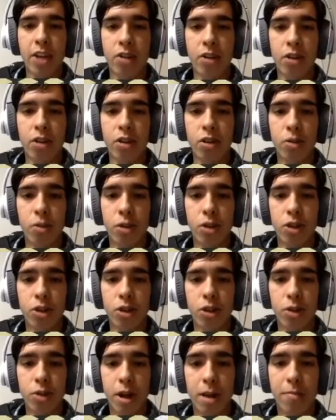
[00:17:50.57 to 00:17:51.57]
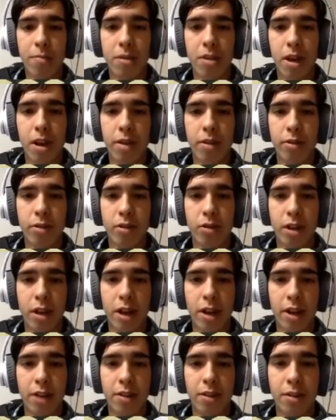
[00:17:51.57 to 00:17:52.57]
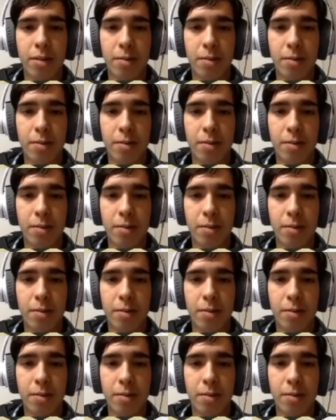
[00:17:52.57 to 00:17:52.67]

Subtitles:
So I just want you to grab the other side.